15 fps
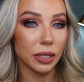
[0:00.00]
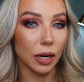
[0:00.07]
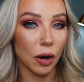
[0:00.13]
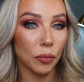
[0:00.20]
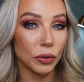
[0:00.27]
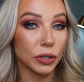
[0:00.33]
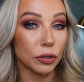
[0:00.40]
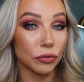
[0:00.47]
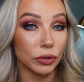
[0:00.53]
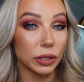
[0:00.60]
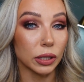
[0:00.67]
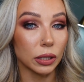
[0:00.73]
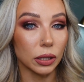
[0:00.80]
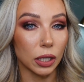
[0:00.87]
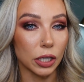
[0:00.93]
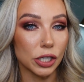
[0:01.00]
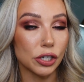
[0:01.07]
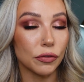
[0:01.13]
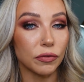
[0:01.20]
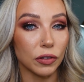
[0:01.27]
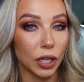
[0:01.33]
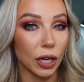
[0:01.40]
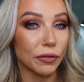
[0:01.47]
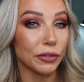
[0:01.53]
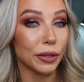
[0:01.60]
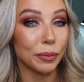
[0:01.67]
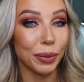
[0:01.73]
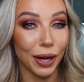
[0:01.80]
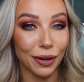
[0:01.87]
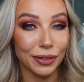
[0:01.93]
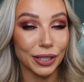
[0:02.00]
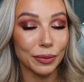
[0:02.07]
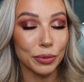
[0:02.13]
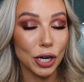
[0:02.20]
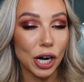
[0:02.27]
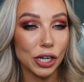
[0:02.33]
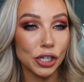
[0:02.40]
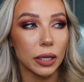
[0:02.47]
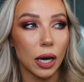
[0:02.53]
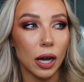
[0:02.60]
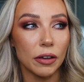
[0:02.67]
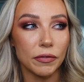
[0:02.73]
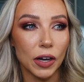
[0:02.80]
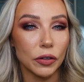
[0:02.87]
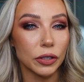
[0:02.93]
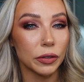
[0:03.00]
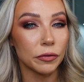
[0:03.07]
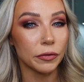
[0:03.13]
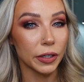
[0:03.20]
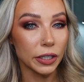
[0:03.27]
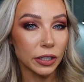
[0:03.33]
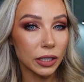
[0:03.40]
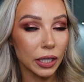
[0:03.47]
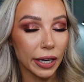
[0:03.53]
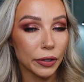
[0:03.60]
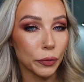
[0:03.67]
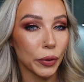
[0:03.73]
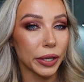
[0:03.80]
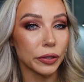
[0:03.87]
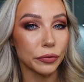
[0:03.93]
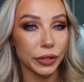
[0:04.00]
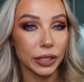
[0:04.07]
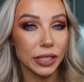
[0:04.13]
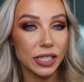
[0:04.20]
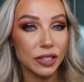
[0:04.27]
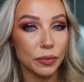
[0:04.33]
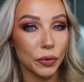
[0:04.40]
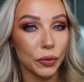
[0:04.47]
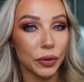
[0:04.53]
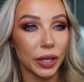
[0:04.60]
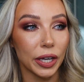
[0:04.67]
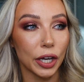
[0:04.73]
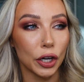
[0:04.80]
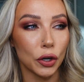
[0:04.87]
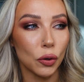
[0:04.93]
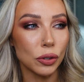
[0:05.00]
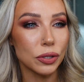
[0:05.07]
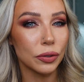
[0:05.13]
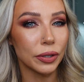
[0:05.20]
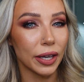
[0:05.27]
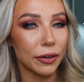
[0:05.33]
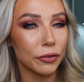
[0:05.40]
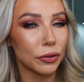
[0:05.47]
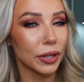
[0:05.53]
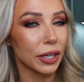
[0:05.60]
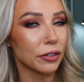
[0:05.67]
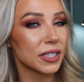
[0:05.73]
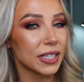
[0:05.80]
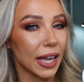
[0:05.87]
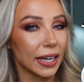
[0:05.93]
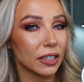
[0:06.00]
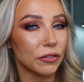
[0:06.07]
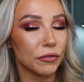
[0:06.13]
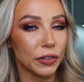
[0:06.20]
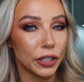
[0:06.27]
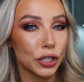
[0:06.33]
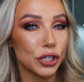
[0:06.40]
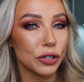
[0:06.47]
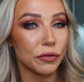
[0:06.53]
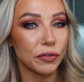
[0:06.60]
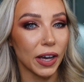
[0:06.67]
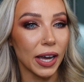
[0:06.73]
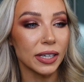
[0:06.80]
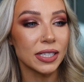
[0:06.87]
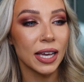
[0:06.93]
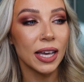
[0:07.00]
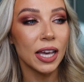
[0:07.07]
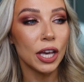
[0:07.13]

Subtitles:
it up with a really large fluffy powder brush. I found it very lightweight, really smoothing, and also gave you that satin finish effect.